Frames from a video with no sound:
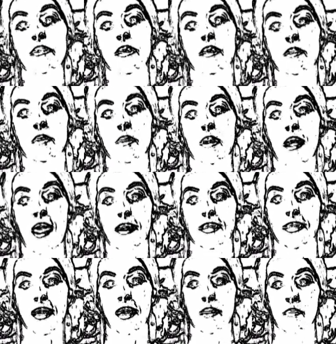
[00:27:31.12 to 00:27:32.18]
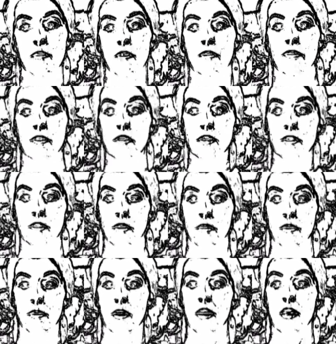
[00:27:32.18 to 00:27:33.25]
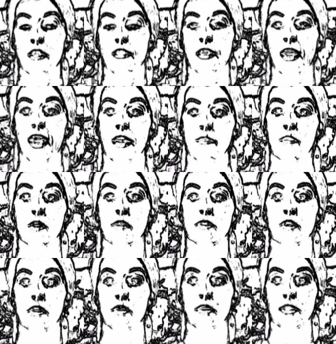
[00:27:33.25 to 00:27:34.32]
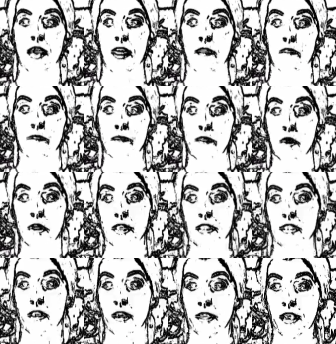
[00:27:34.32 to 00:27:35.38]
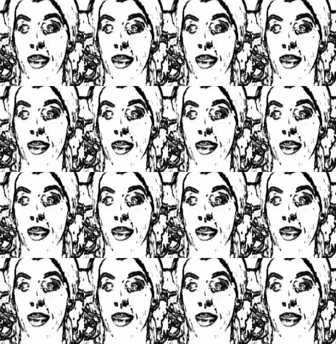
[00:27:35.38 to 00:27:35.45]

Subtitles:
literal octate refers to the 8 mojos that focus on